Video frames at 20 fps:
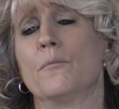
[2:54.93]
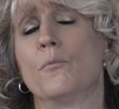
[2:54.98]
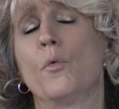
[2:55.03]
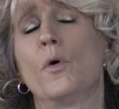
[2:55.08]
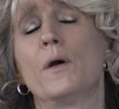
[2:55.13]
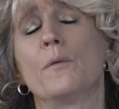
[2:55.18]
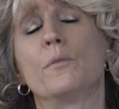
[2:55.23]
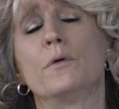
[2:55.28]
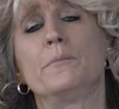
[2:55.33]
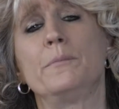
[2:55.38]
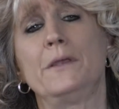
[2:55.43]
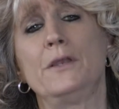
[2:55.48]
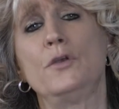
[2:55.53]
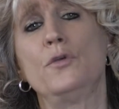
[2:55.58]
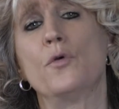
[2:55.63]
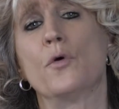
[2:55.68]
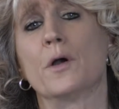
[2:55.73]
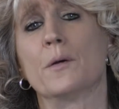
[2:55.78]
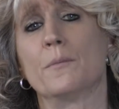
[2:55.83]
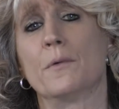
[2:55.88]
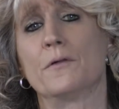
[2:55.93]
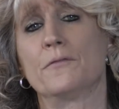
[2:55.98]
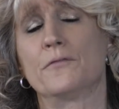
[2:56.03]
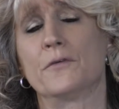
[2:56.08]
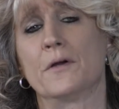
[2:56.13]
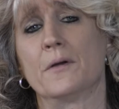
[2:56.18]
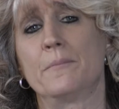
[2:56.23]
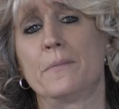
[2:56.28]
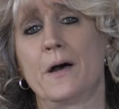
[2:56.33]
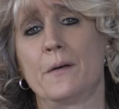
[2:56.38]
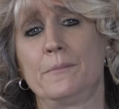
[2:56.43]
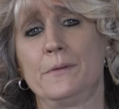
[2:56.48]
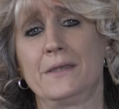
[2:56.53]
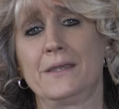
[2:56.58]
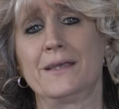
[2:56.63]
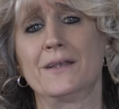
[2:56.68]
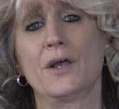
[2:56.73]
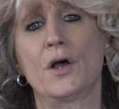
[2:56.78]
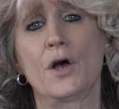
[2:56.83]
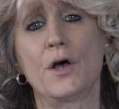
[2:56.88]
what would be normal for a puppy
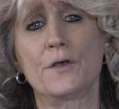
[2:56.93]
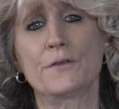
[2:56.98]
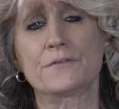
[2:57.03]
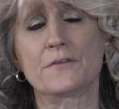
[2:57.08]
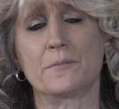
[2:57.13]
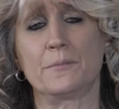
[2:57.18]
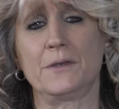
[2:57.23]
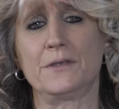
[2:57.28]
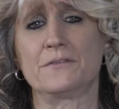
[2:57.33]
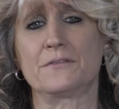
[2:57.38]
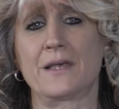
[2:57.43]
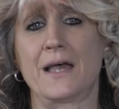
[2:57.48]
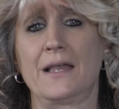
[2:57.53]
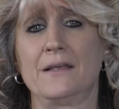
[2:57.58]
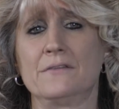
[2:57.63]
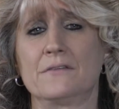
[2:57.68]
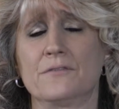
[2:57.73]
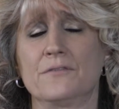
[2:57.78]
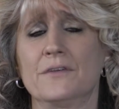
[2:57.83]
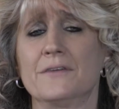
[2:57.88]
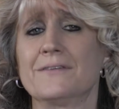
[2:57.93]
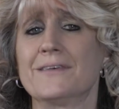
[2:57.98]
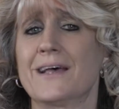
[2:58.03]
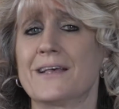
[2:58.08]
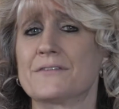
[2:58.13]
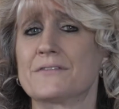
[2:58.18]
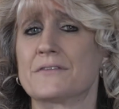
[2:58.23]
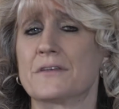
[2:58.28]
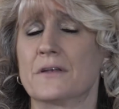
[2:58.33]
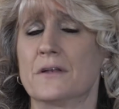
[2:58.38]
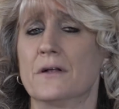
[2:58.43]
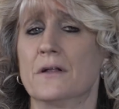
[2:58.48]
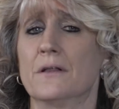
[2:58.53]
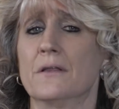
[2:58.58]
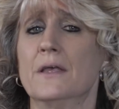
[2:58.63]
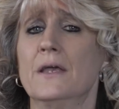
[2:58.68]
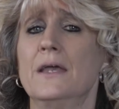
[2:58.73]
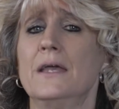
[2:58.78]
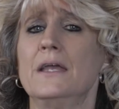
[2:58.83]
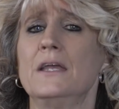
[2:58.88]
can also be signs of intestinal